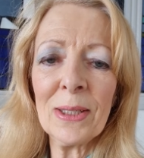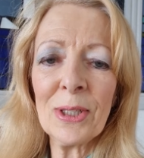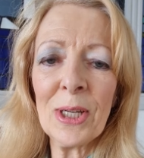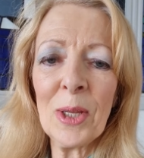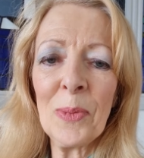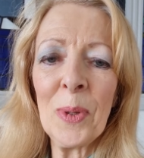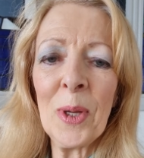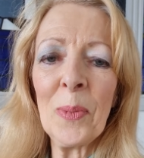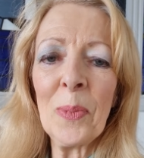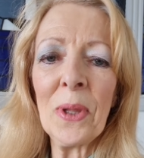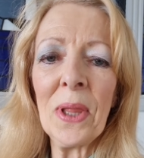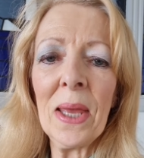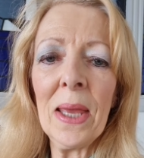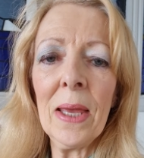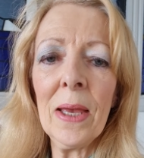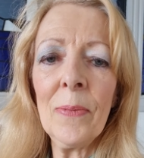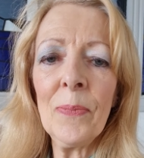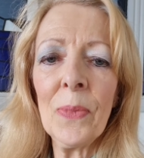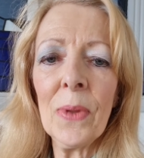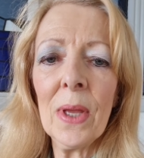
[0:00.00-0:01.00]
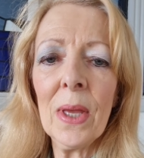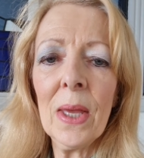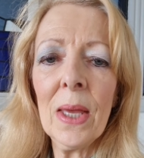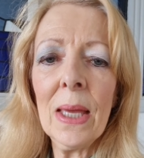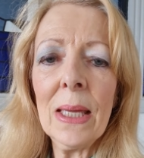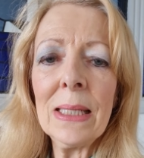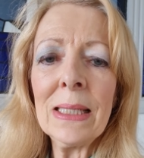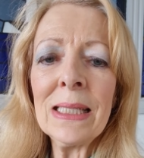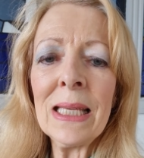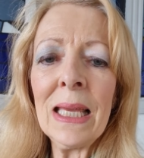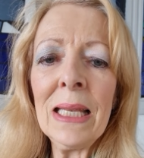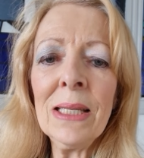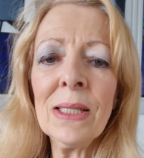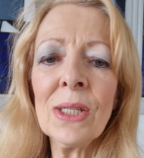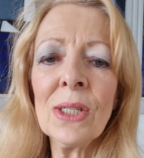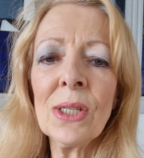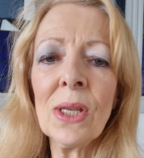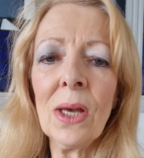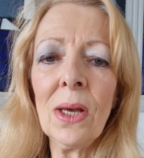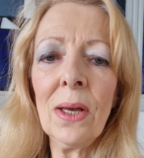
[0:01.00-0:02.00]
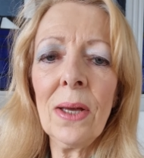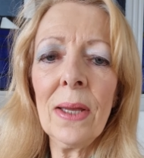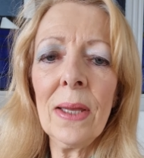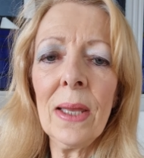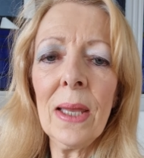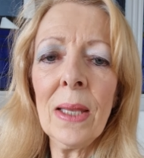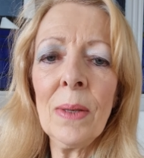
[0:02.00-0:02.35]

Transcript: elderly people here, tend to die